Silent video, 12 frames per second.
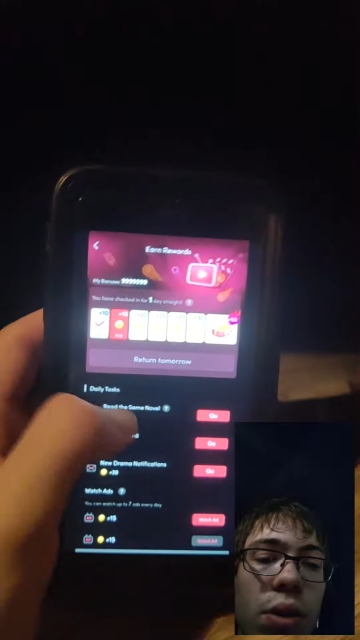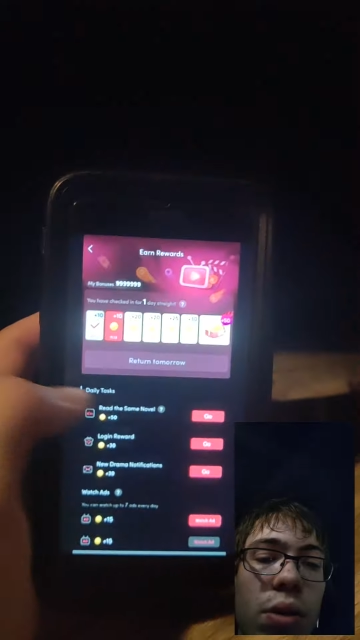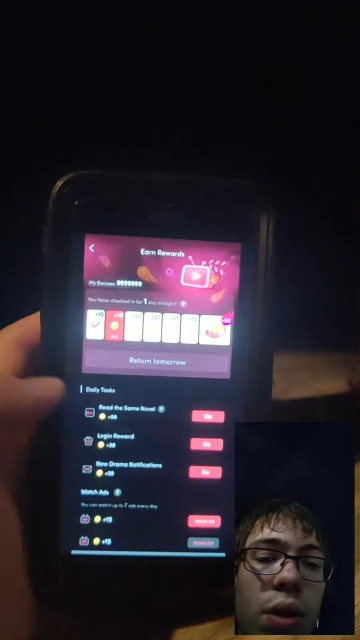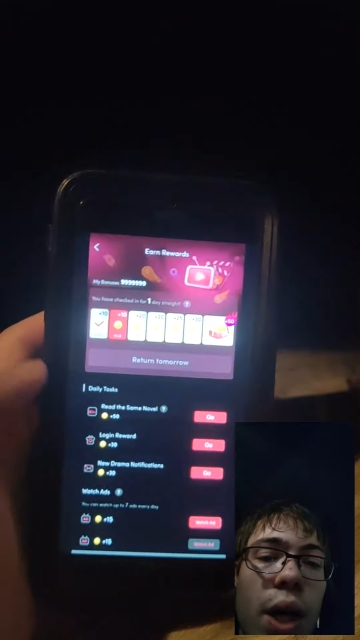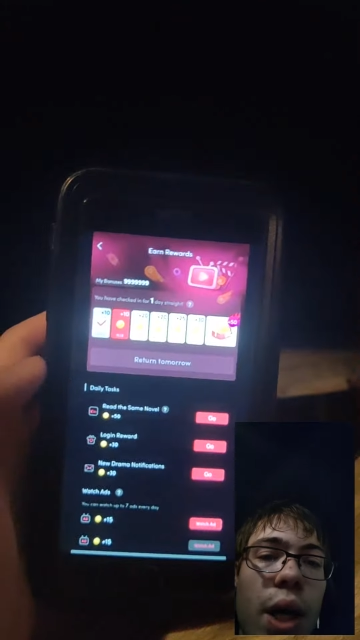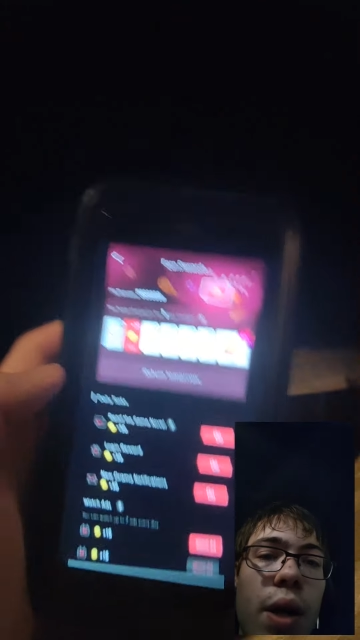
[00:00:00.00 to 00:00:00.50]
to
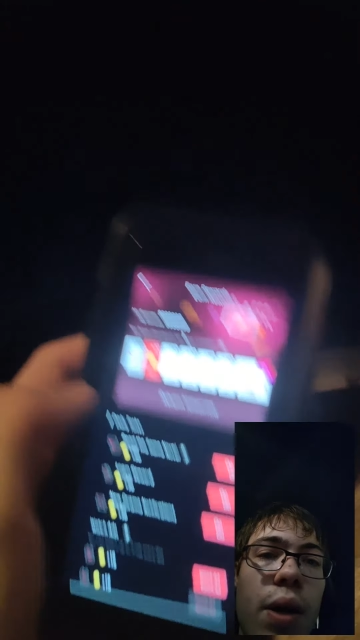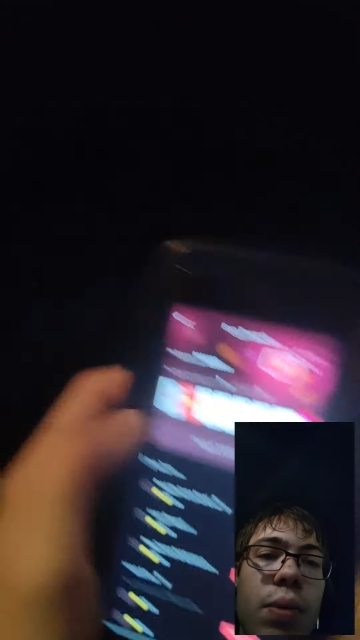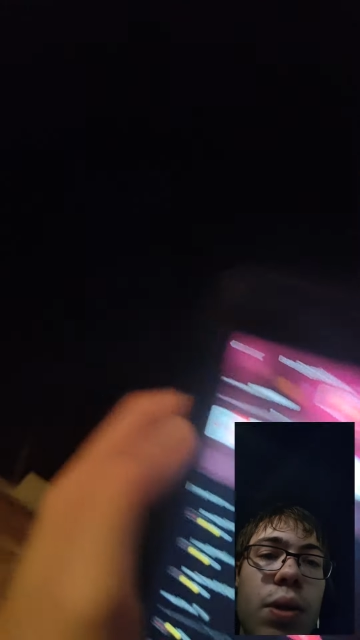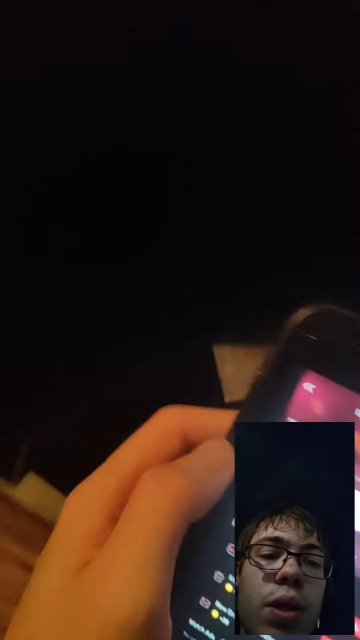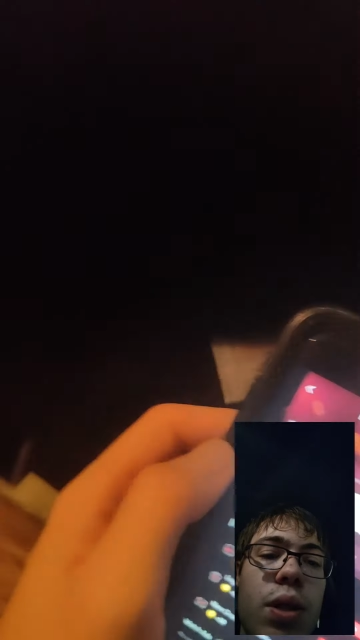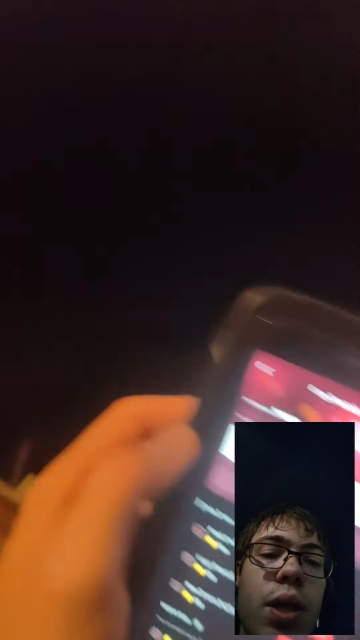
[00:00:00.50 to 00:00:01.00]
try it out. I'm going
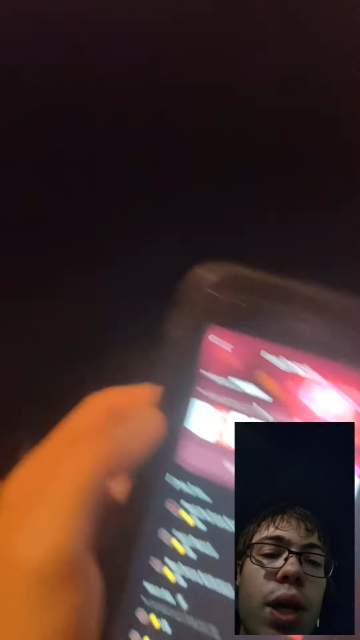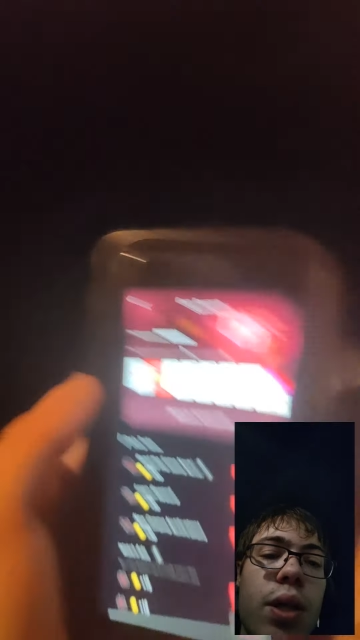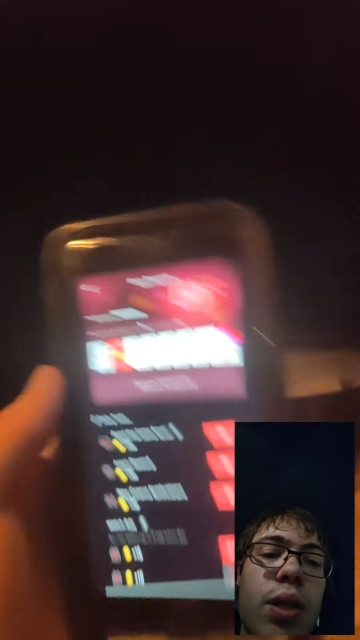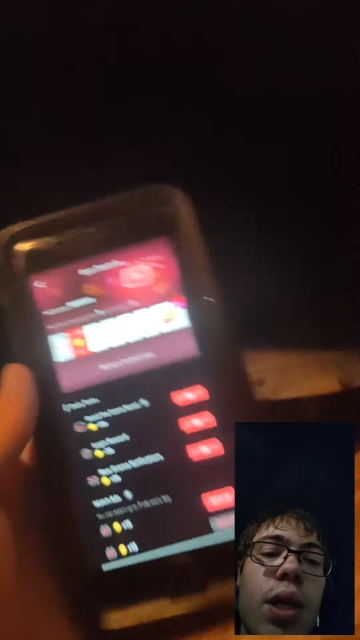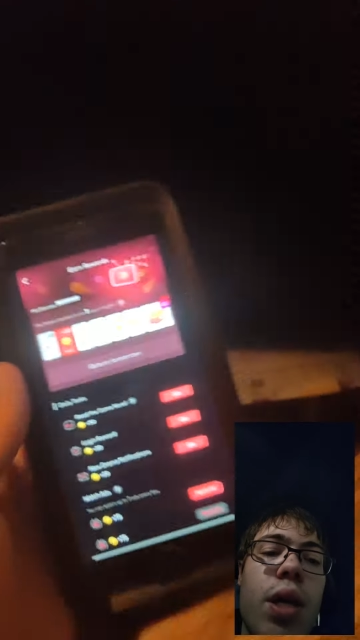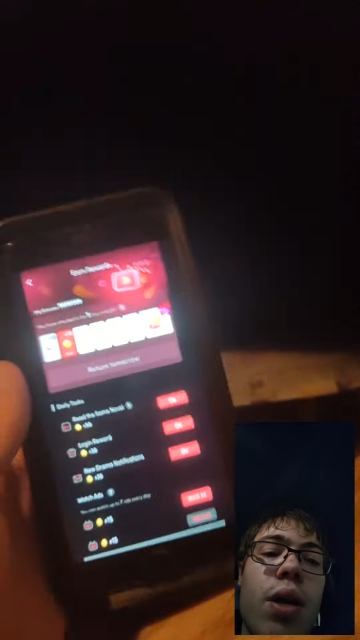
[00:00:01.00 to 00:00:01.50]
to see you
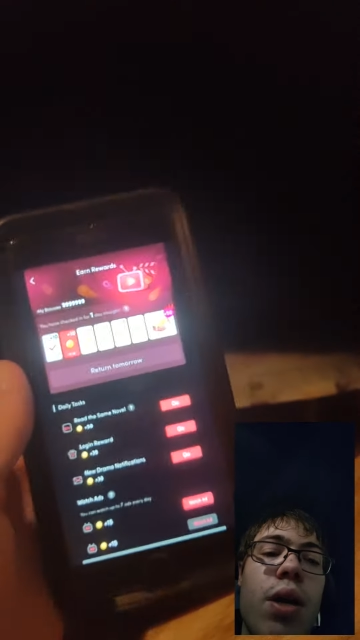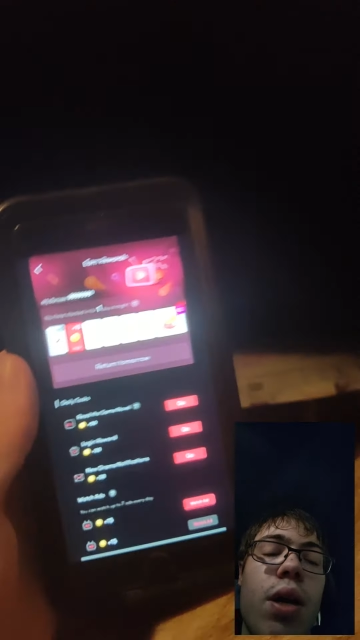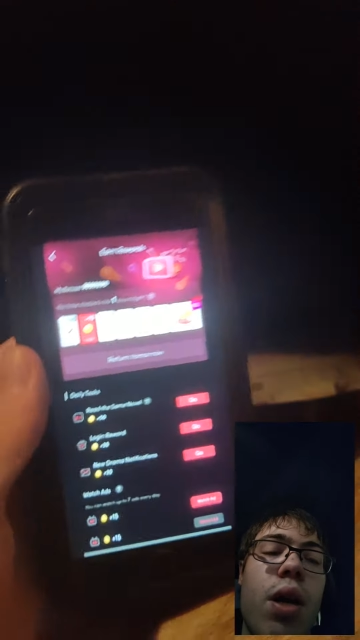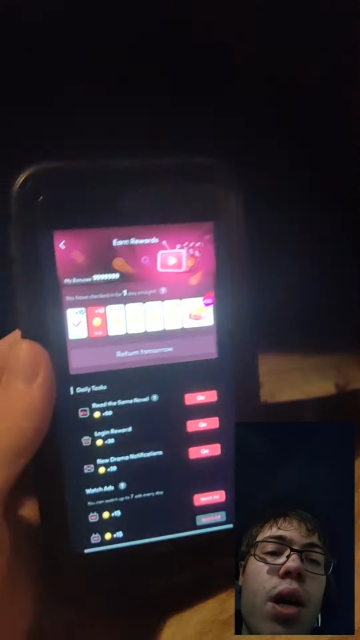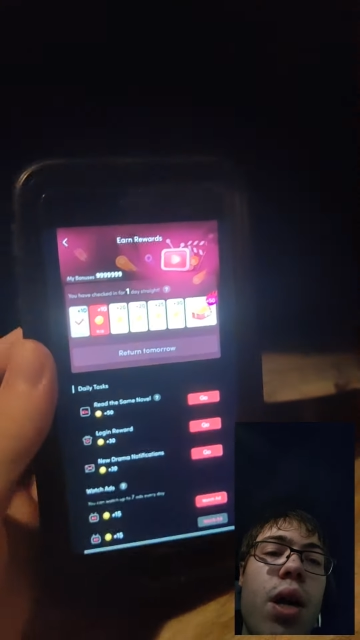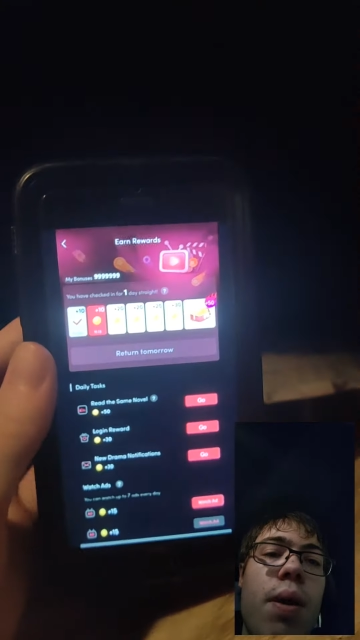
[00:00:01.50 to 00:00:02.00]
guys later.
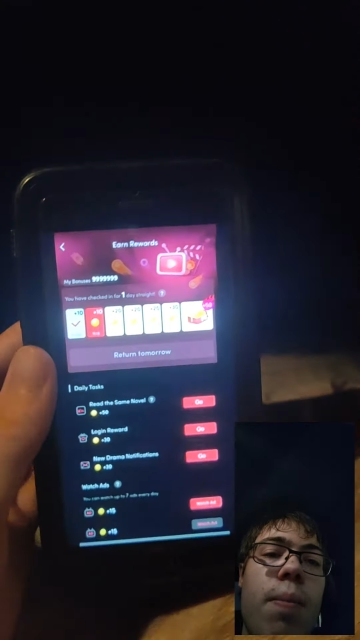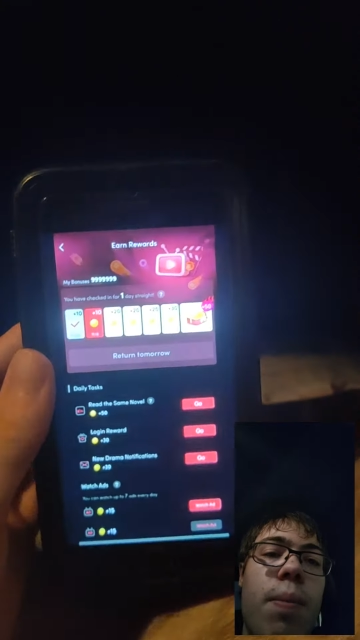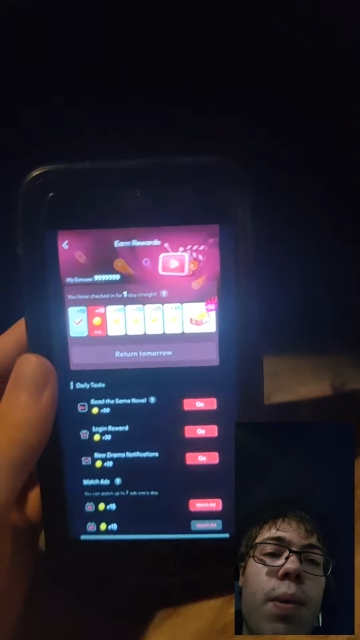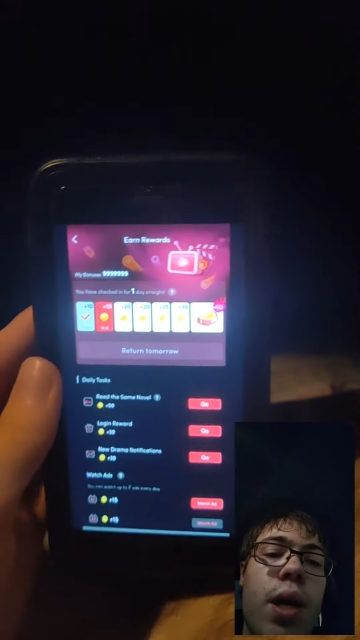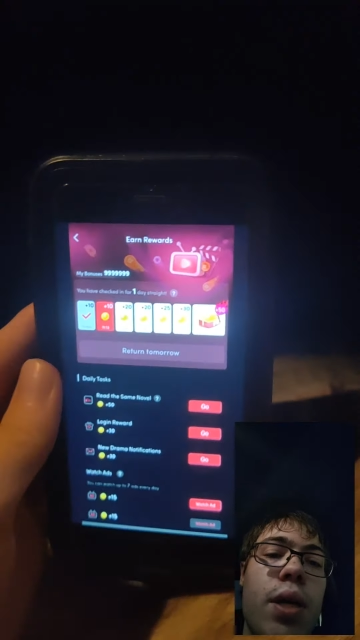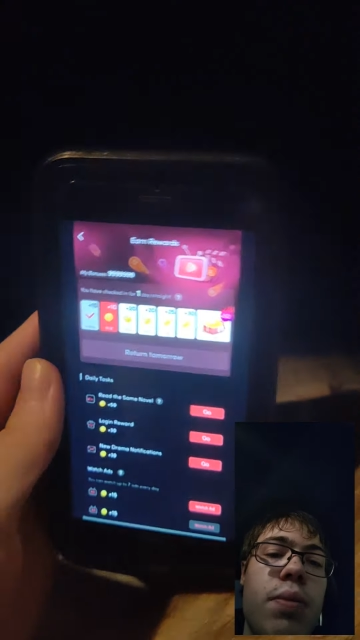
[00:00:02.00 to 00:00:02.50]

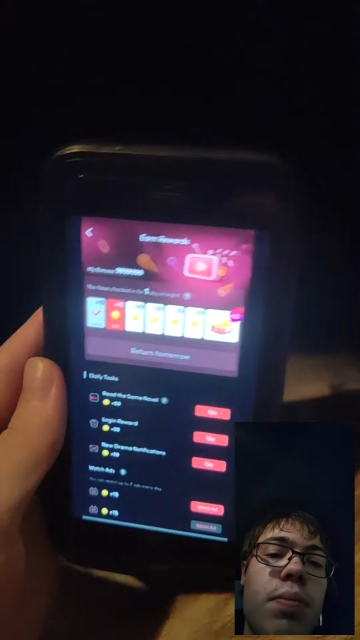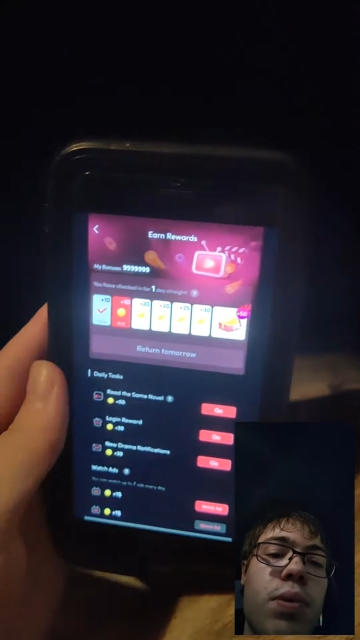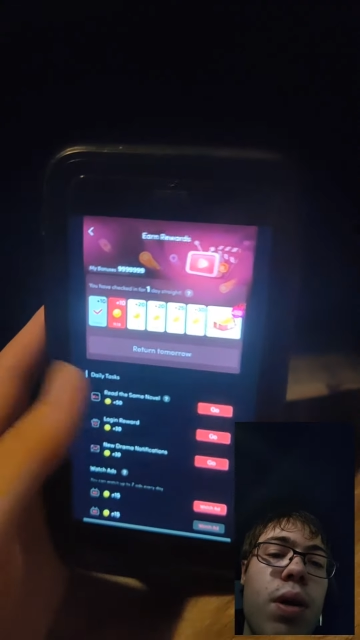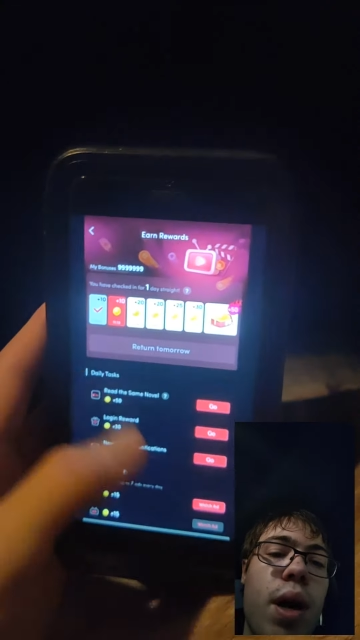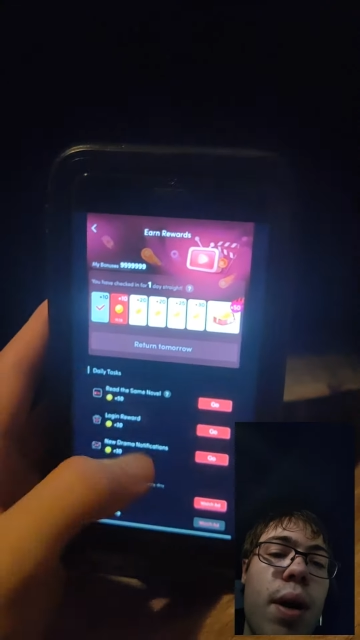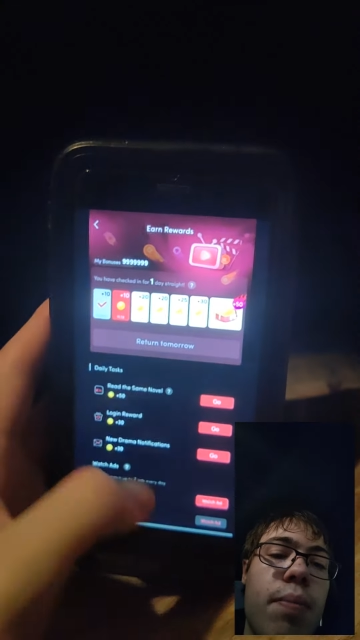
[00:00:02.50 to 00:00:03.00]
But yeah,
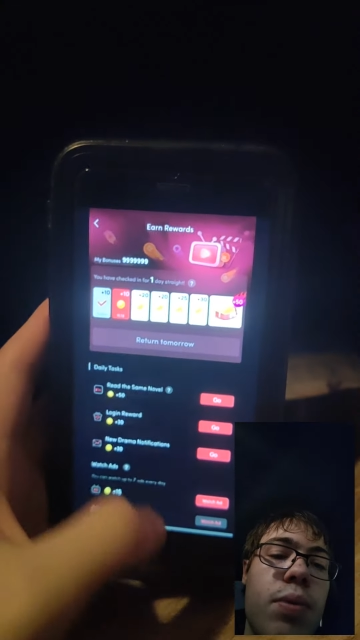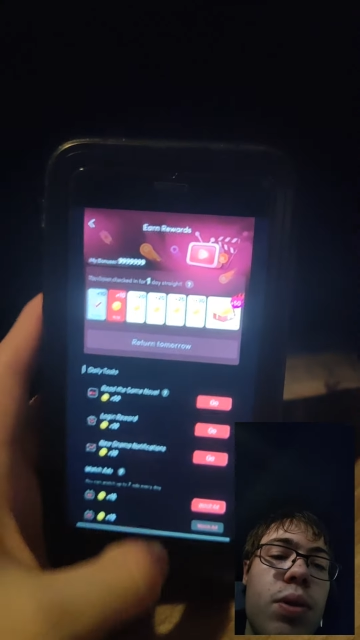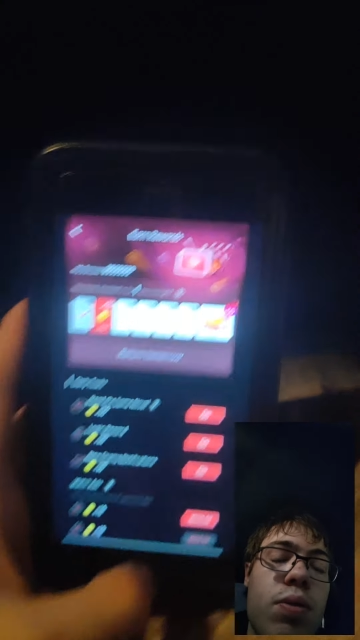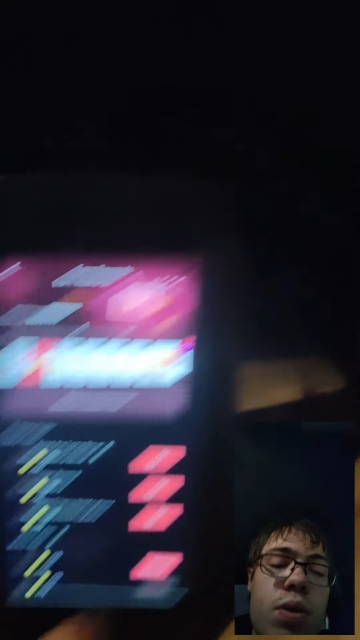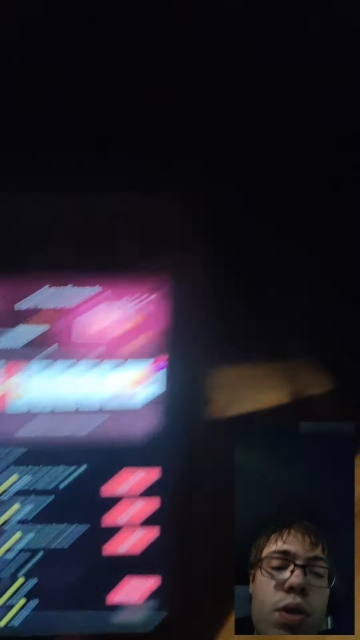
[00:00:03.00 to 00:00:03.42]
subscribe to the